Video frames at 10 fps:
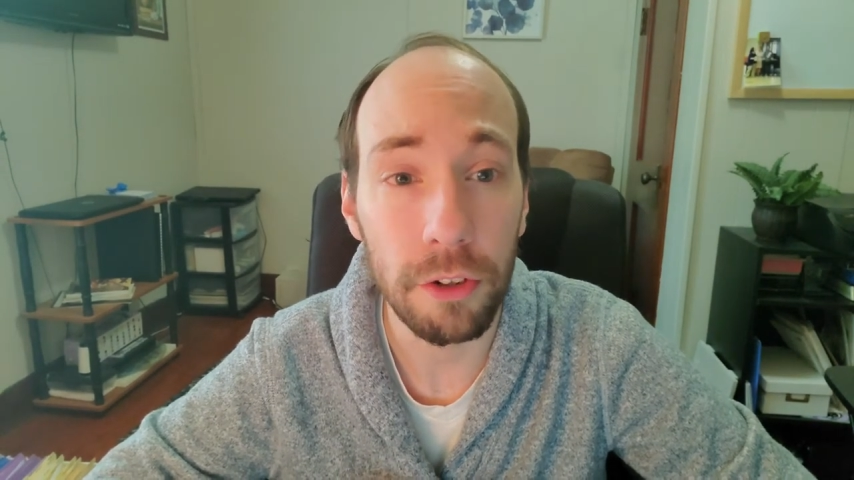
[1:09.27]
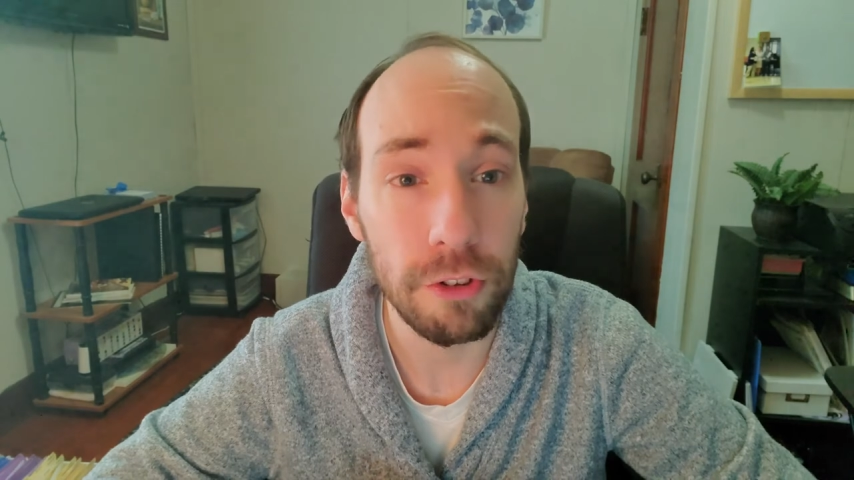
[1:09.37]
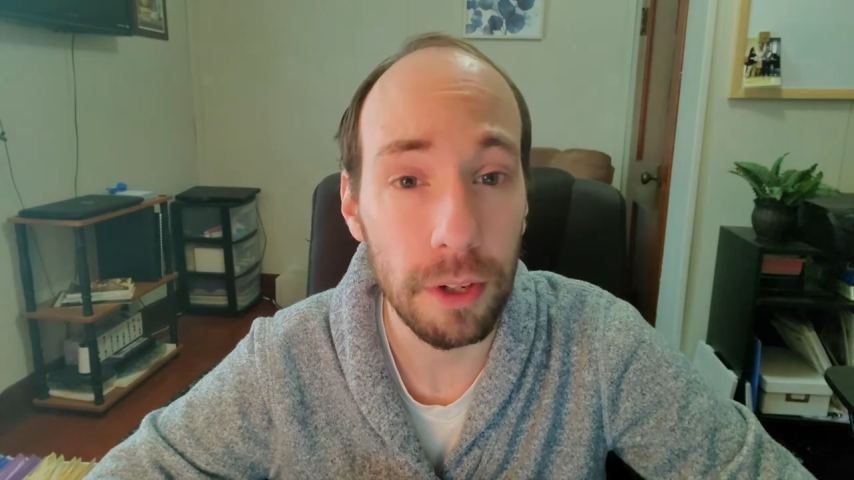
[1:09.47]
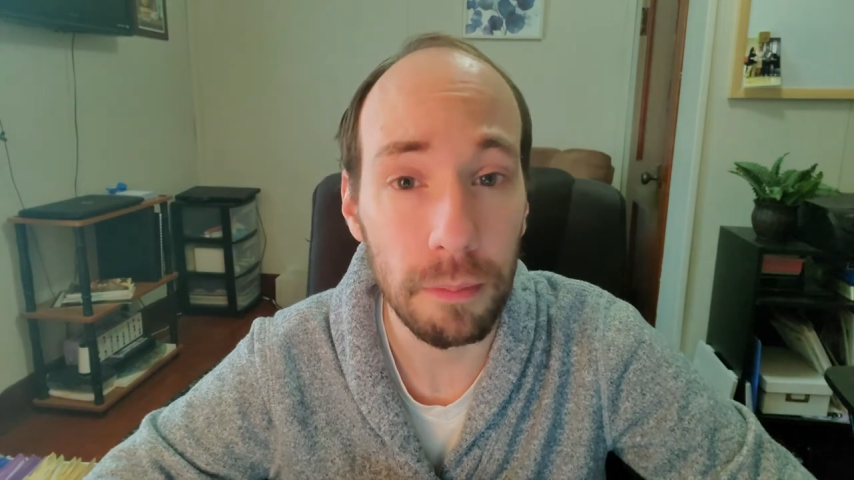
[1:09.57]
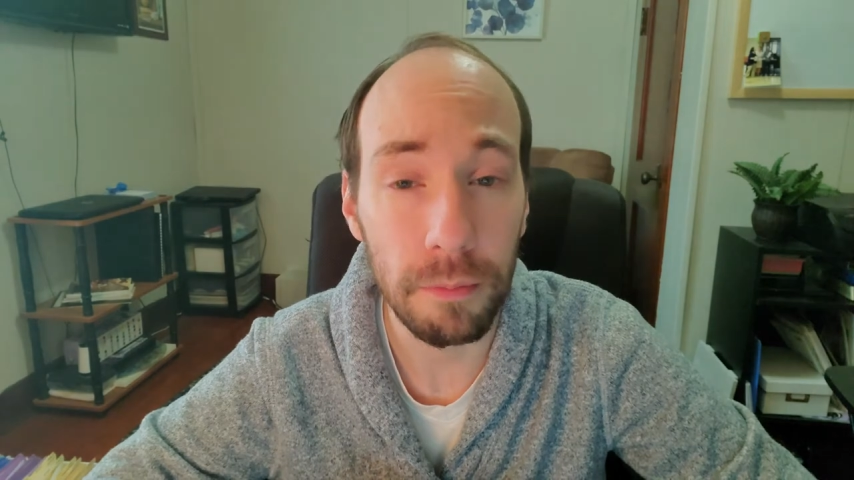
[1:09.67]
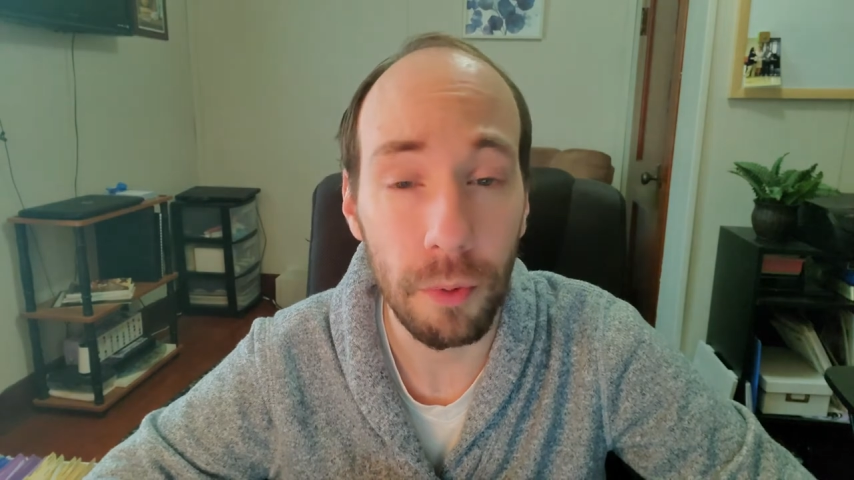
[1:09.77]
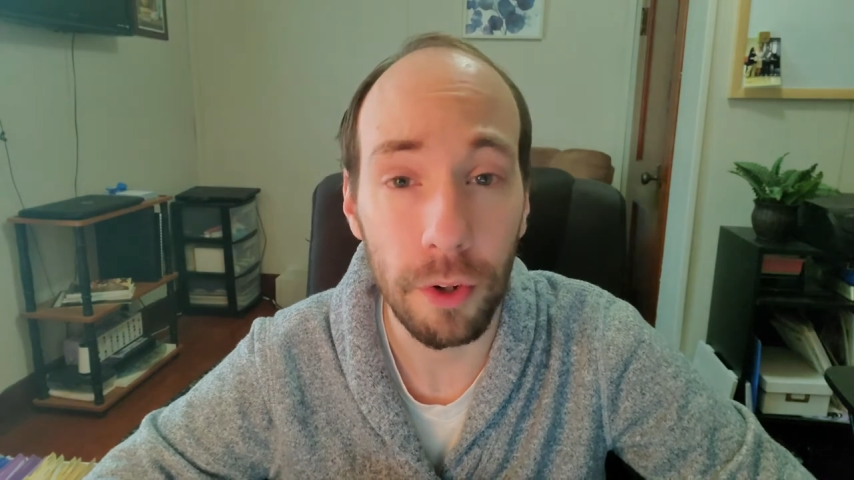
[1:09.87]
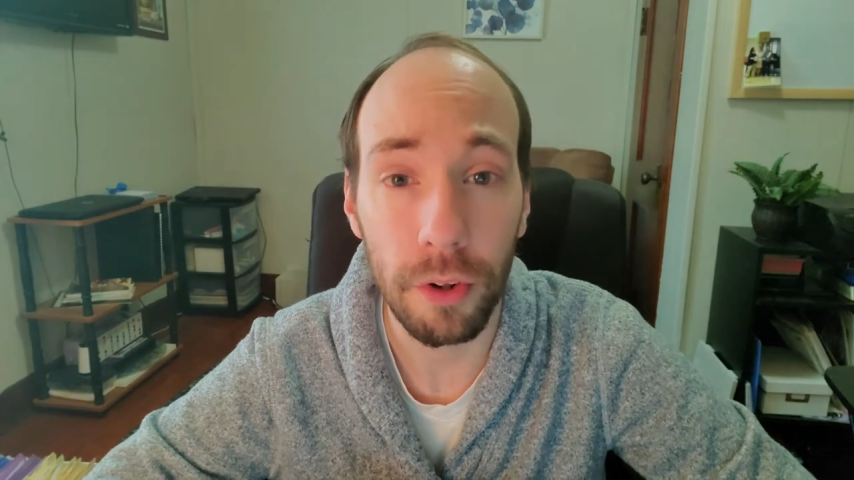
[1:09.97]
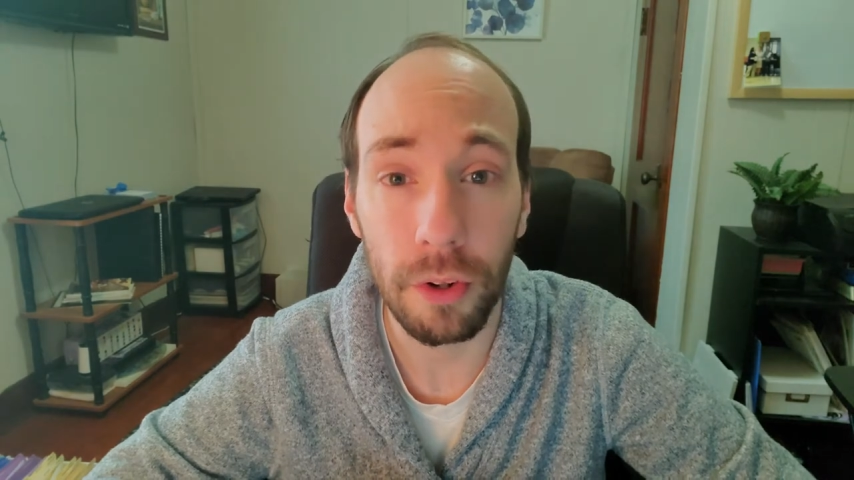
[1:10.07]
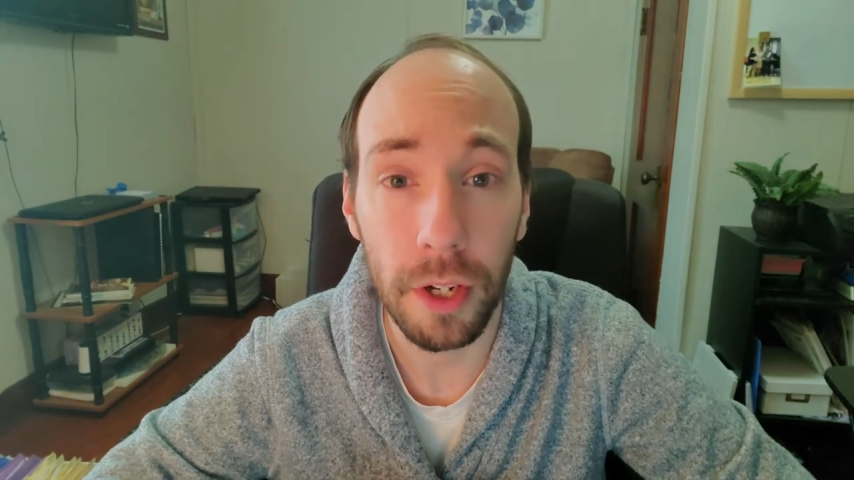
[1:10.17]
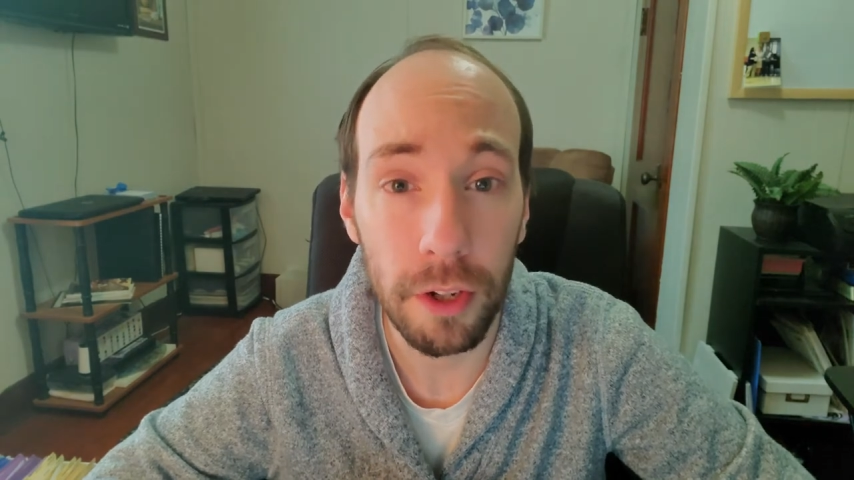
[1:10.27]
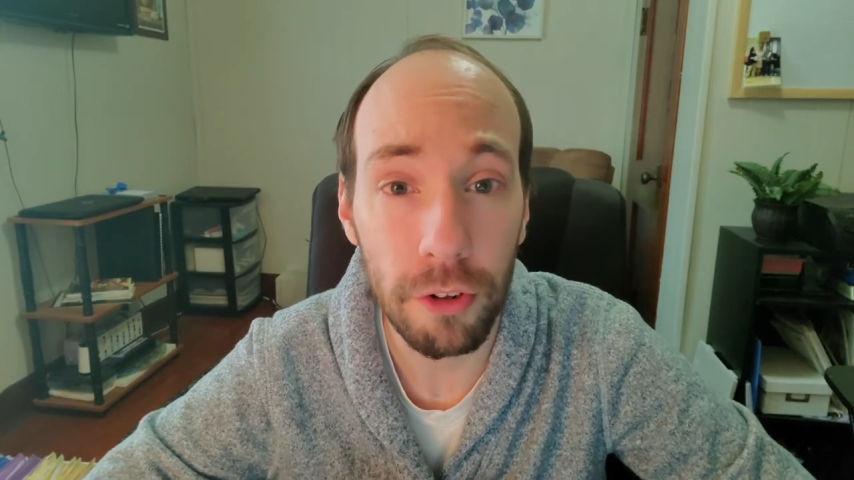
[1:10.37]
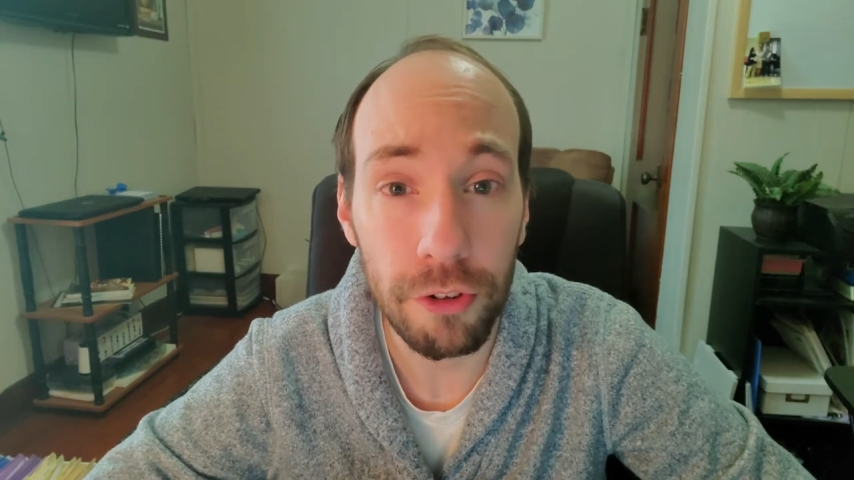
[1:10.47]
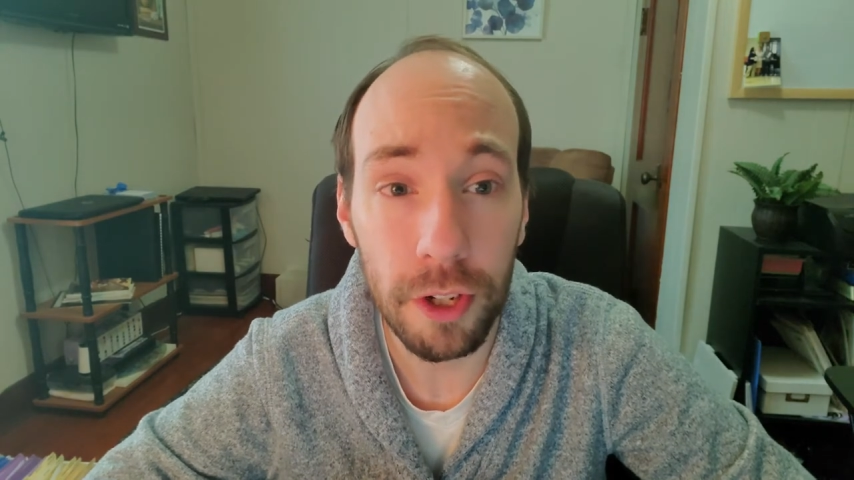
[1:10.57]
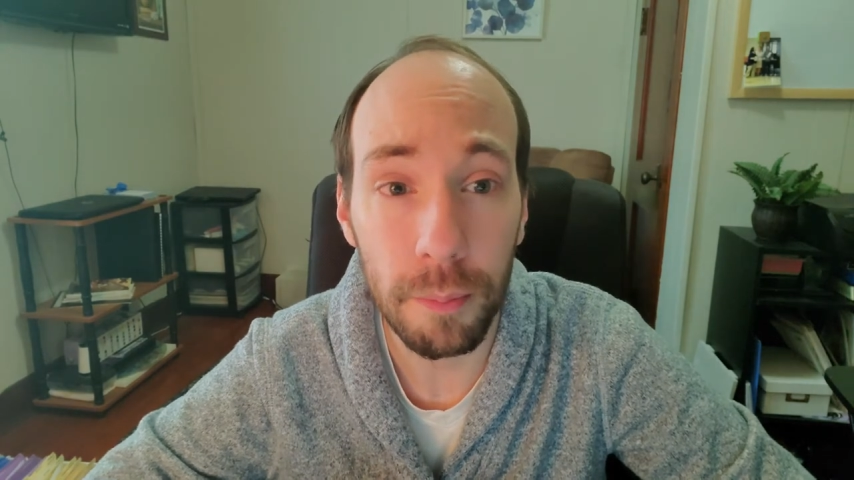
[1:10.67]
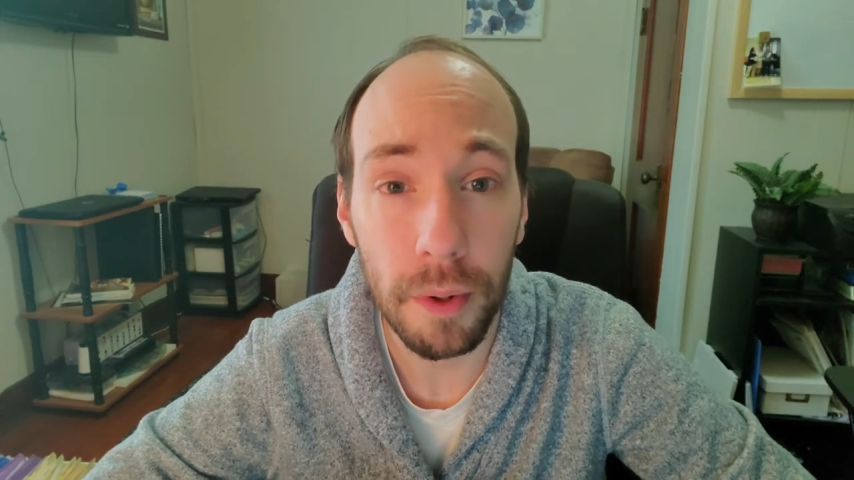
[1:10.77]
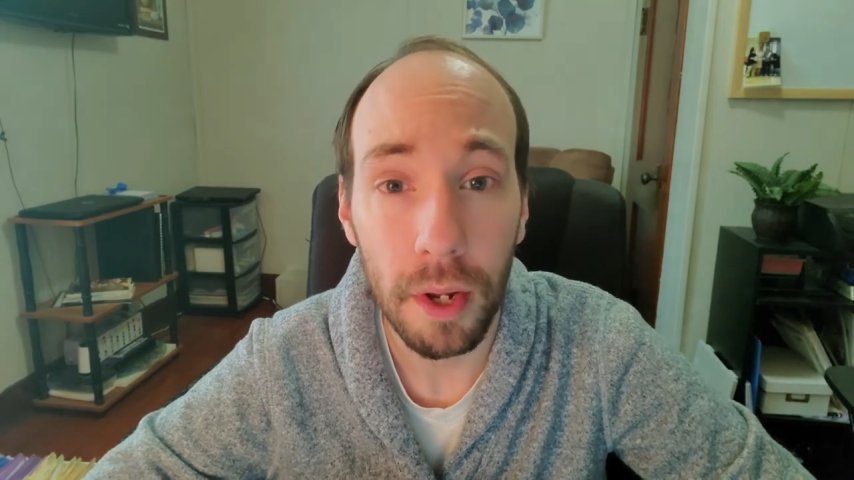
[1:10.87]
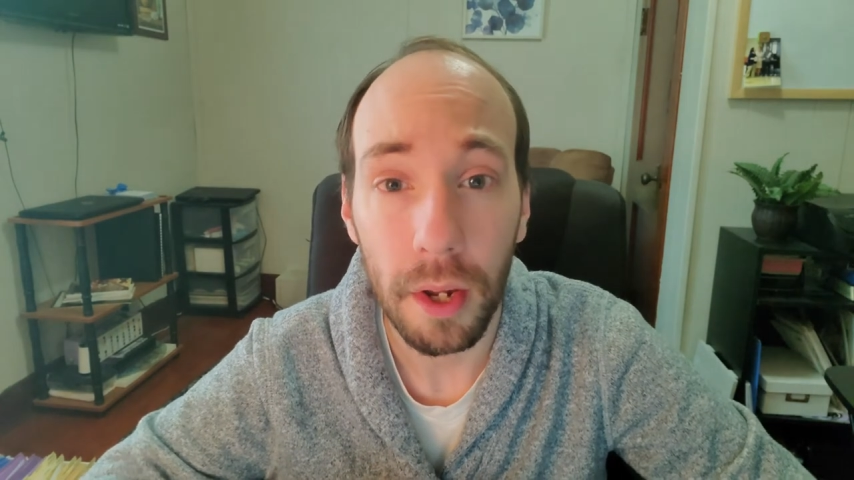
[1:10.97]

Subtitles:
Jim for your leadership.